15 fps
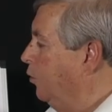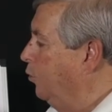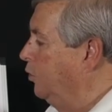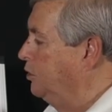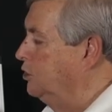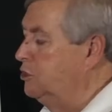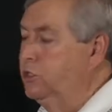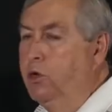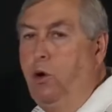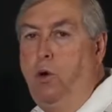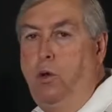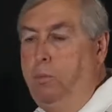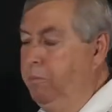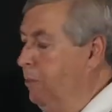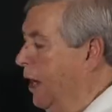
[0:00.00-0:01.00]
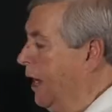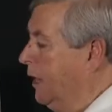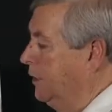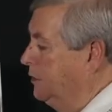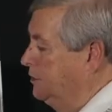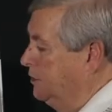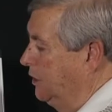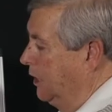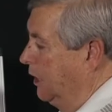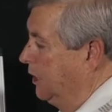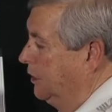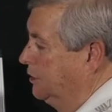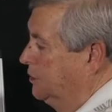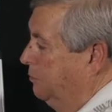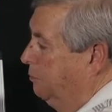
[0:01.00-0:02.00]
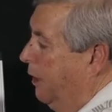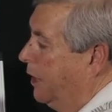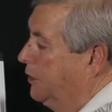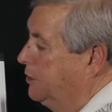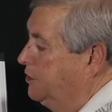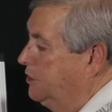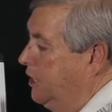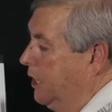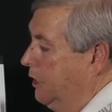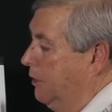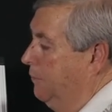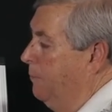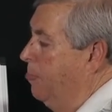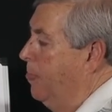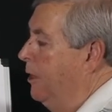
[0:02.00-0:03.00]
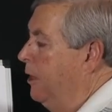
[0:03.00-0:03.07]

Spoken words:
We just call it box, and it's a box set.